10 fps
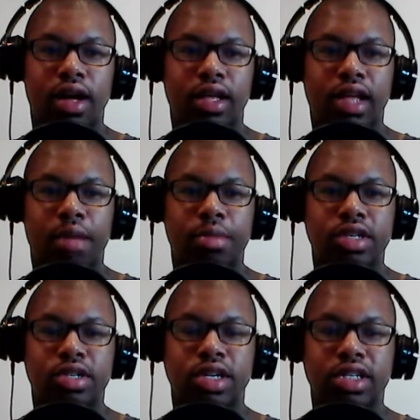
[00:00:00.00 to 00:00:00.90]
coming
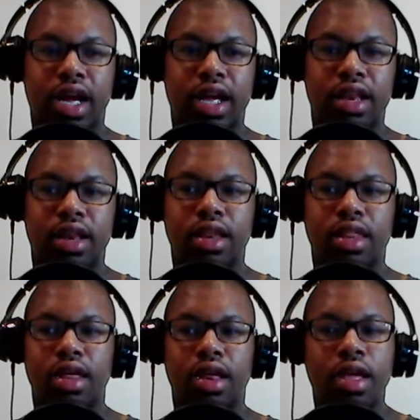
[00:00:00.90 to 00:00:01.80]
to the
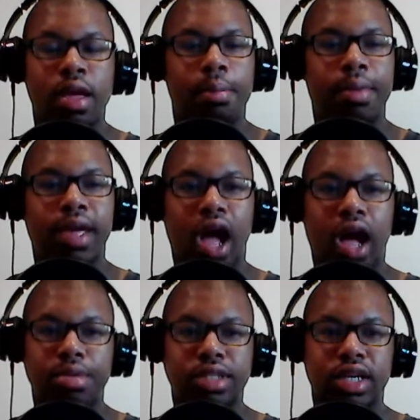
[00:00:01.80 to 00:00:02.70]
Titans, being
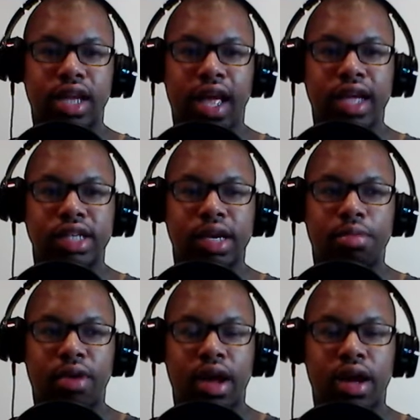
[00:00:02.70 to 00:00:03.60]
opposite of A.J.
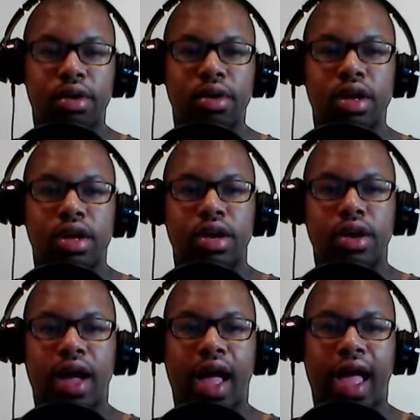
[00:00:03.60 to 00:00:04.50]
Brown.
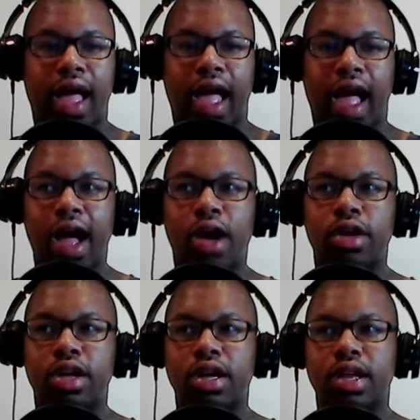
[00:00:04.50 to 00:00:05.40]
How
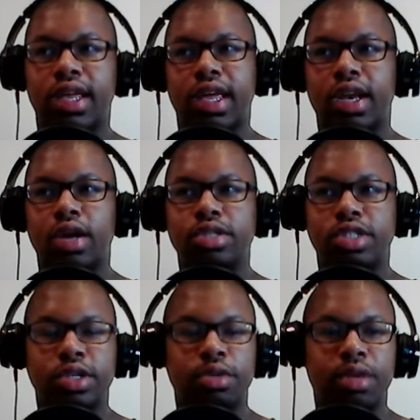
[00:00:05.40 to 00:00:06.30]
good can those
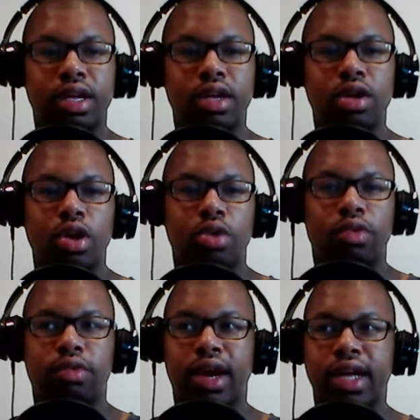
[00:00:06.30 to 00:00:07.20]
two be
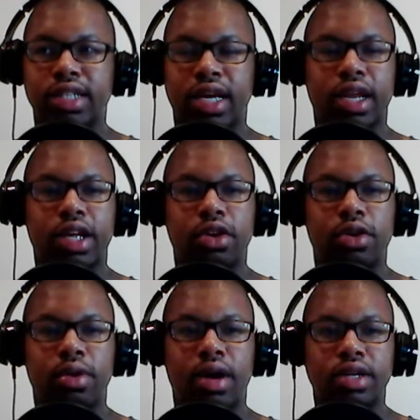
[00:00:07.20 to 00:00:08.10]
with Ryan
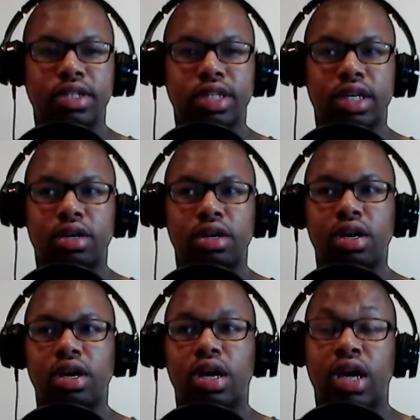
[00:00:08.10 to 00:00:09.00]
Tannehill under center?
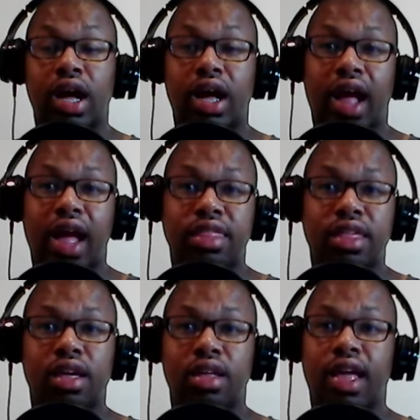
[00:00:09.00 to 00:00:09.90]
I
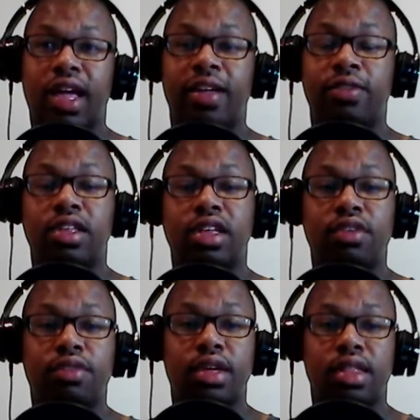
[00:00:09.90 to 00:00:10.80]
think that if the
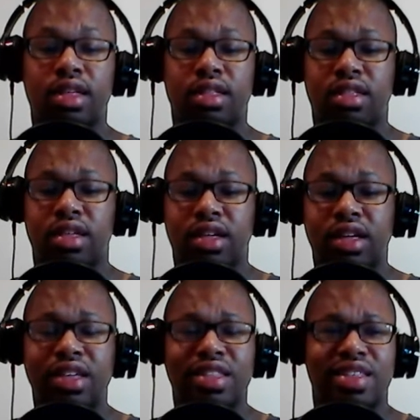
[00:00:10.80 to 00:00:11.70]
defense is at
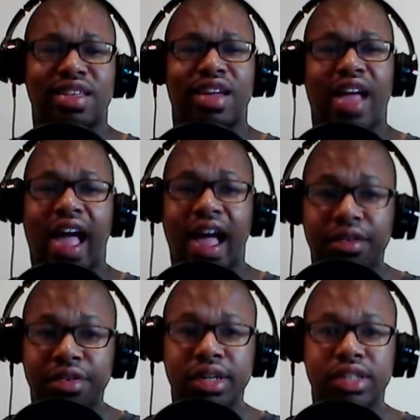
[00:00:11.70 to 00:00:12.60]
least
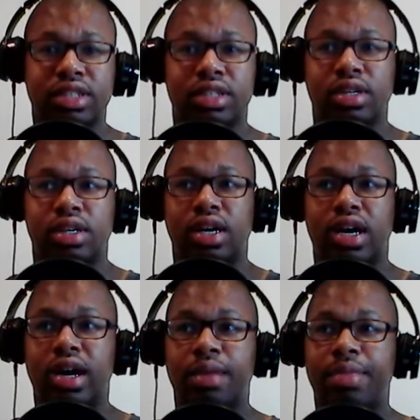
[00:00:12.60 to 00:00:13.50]
average,
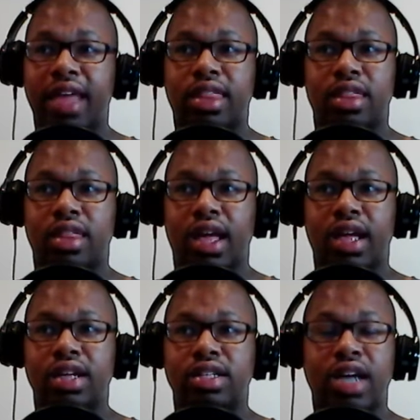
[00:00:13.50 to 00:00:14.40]
that's
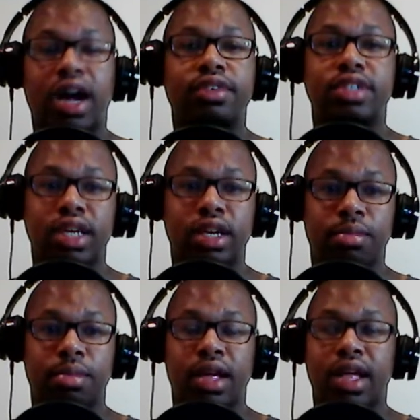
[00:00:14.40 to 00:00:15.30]
a tough team.
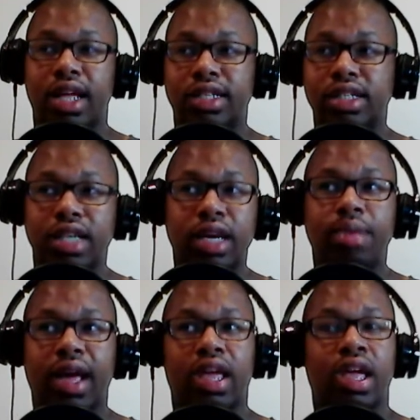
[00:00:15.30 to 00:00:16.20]
That's a team
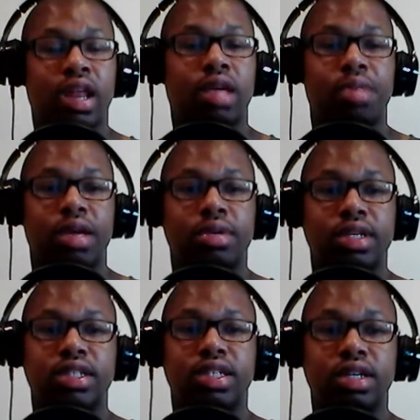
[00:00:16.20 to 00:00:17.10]
that can compete with the
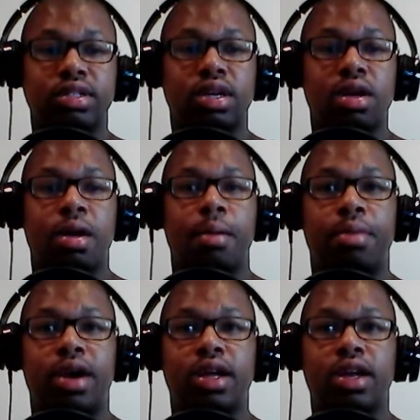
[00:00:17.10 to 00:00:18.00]
Chiefs.
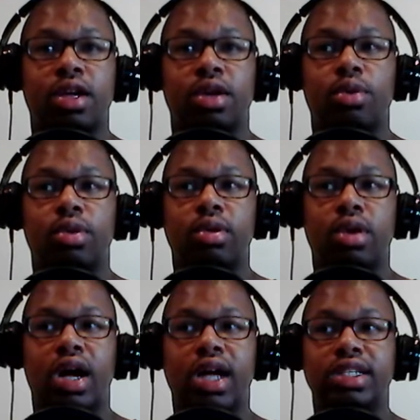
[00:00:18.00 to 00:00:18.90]
But
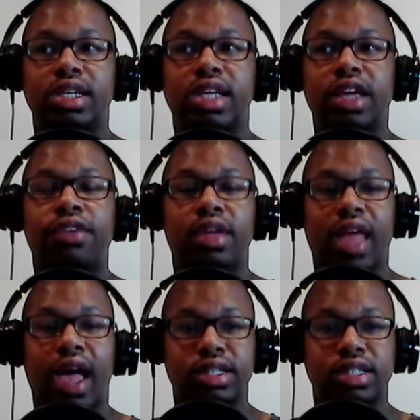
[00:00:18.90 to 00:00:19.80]
the defense
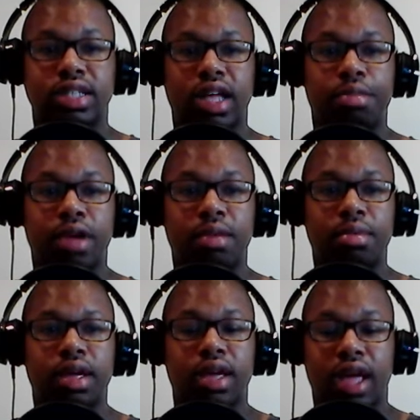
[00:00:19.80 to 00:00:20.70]
has to step up.
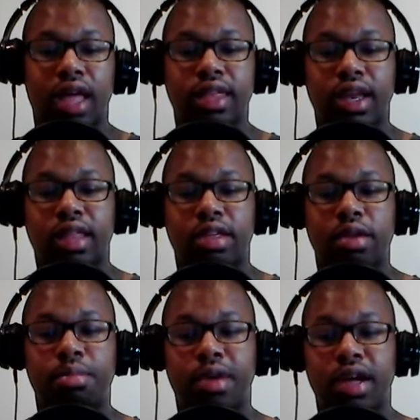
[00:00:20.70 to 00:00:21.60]
And I think that's
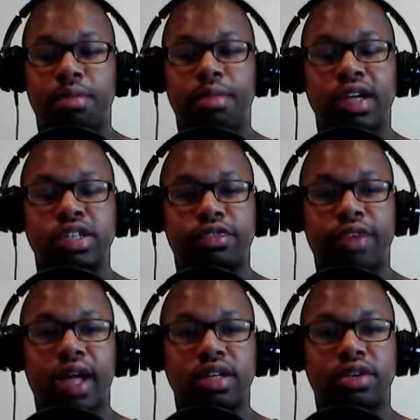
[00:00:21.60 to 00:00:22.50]
going to play a major
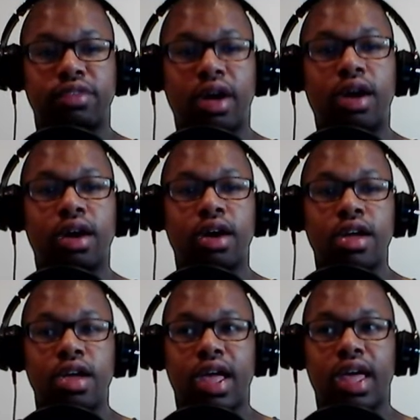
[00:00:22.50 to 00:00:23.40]
factor of far
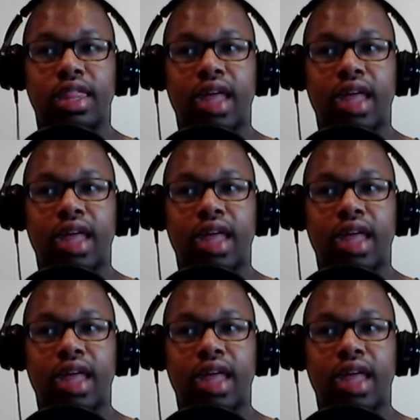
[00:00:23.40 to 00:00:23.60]
as